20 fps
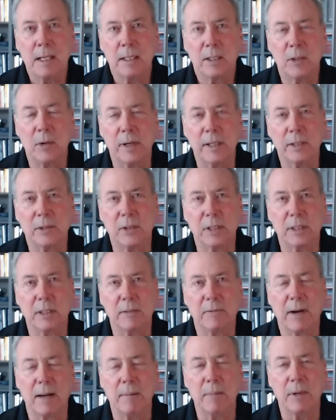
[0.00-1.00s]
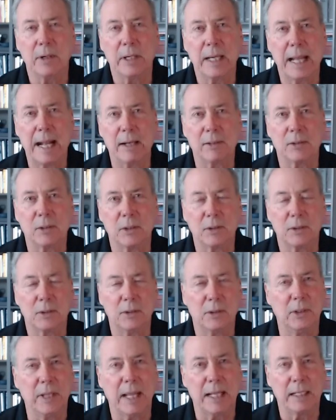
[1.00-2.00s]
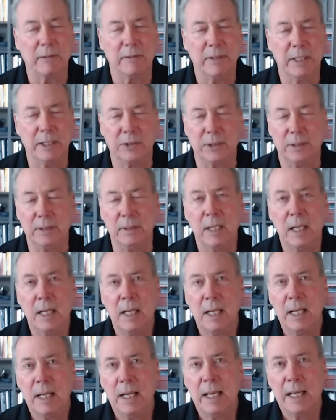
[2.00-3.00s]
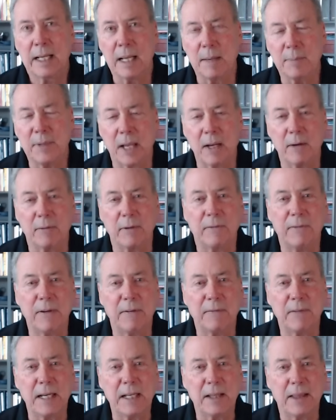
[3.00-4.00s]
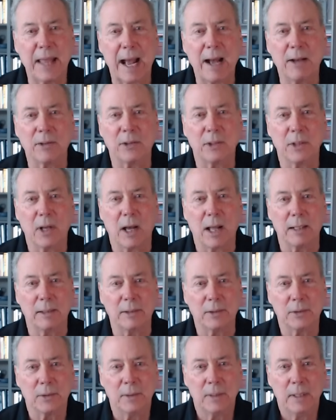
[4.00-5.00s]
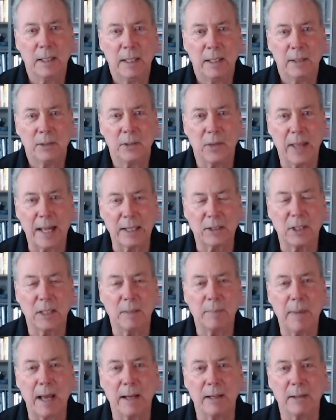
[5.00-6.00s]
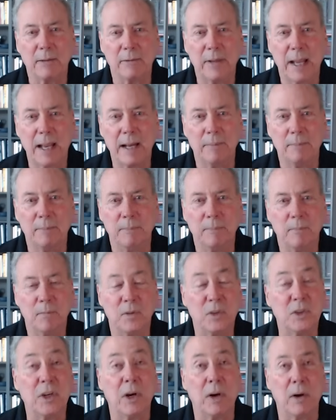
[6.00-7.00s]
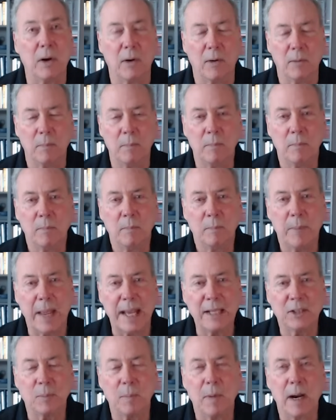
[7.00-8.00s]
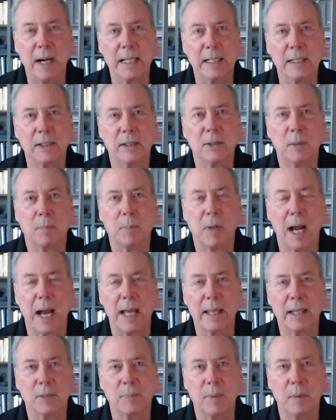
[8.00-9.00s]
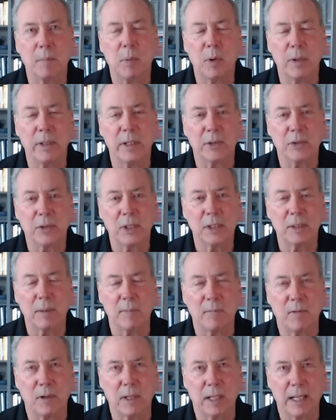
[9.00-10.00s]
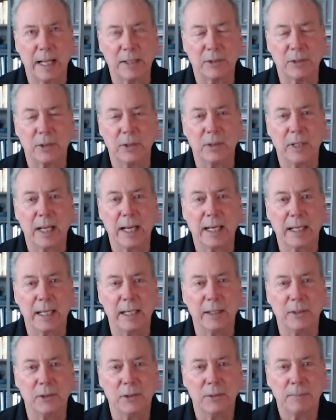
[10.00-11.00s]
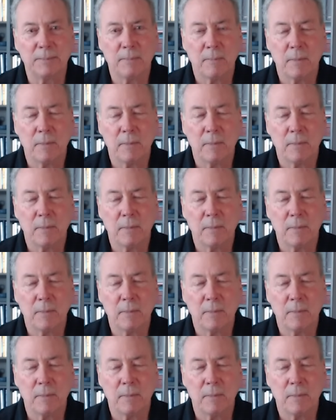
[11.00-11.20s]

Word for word: two hundred sixty-five million ounces, you do that division, comes out over fifteen thousand dollars. So that's the amount of M zero base money supply that's been put in the system for the last two decades.